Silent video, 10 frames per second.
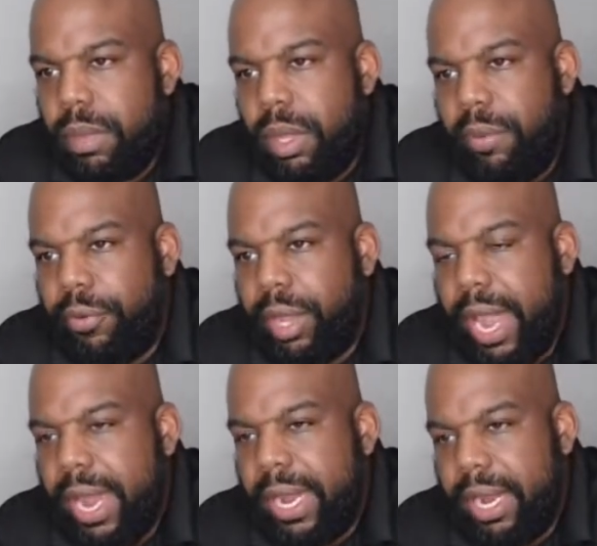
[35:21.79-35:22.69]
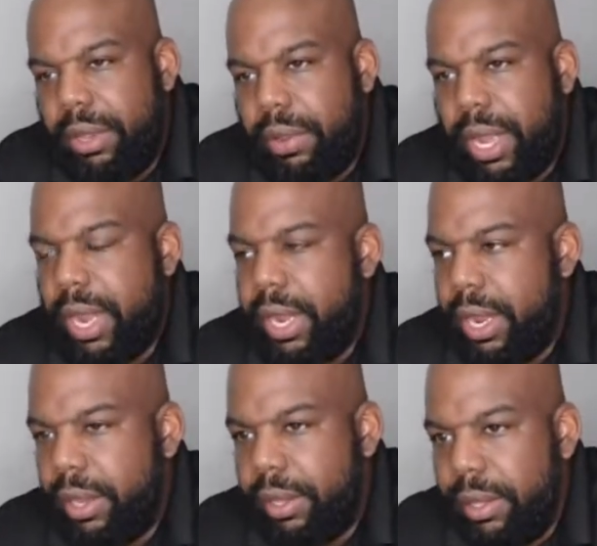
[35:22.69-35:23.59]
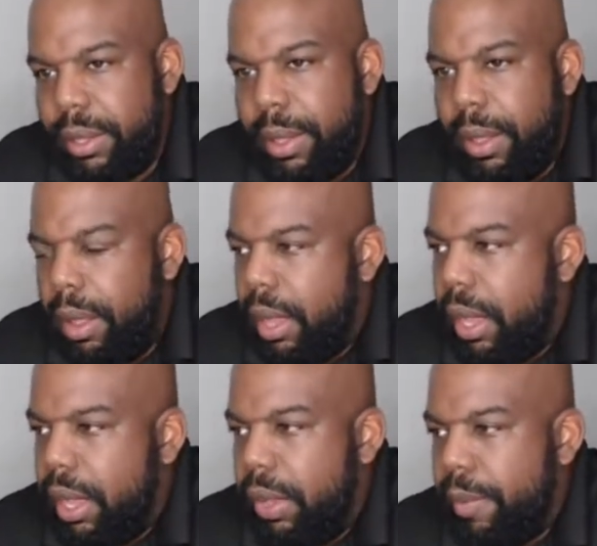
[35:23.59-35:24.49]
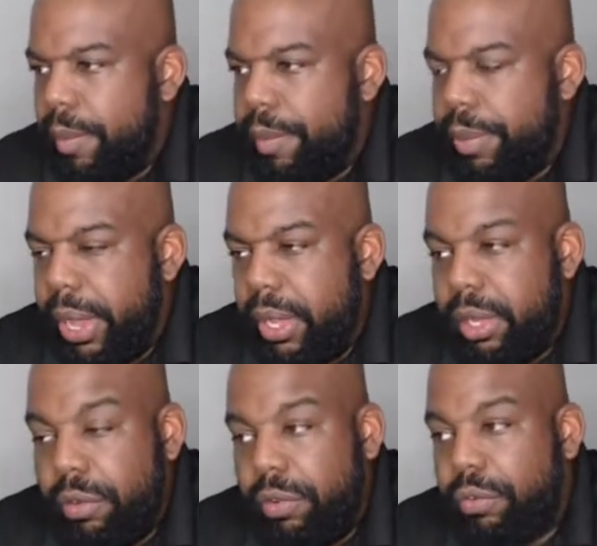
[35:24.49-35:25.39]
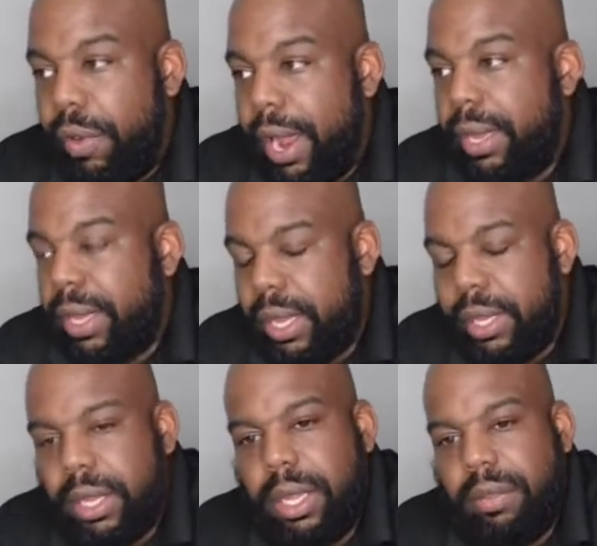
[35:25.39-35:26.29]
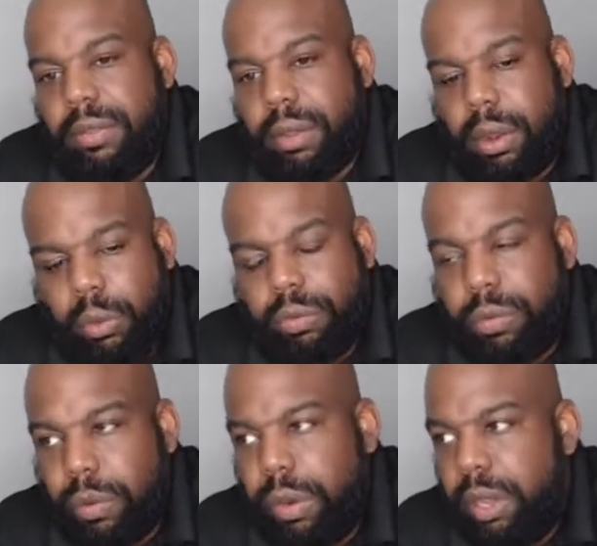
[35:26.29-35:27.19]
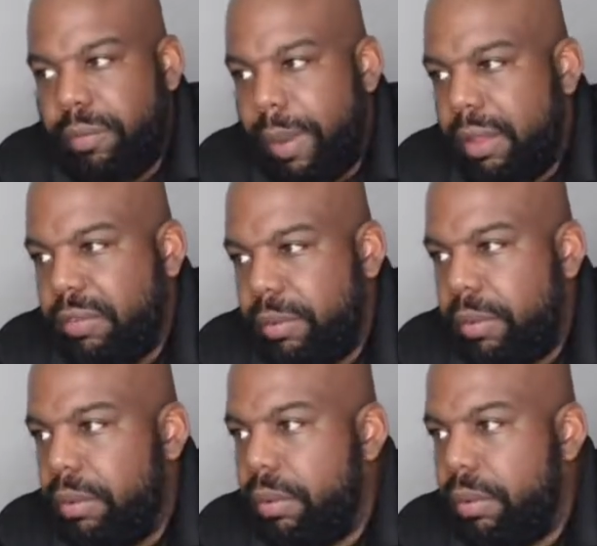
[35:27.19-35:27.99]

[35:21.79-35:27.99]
If you can't get it, you can't get it. But you should try to get as close to it as possible.